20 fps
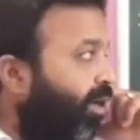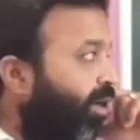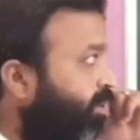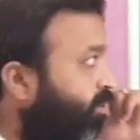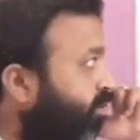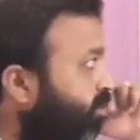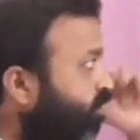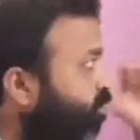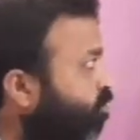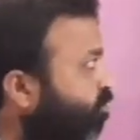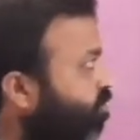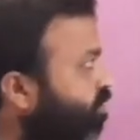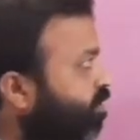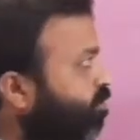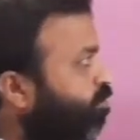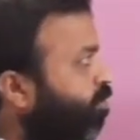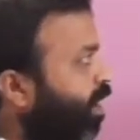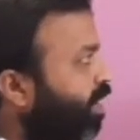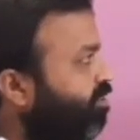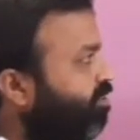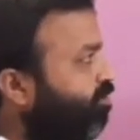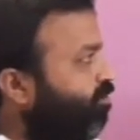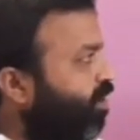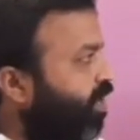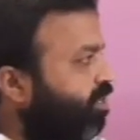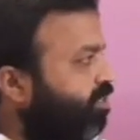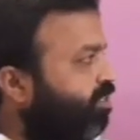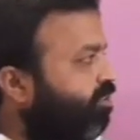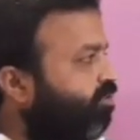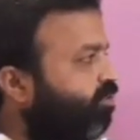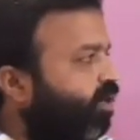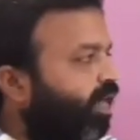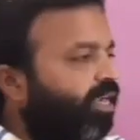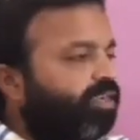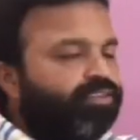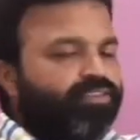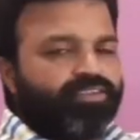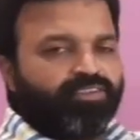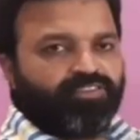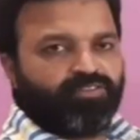By using partial fractions,
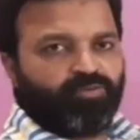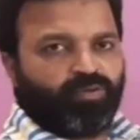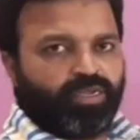write this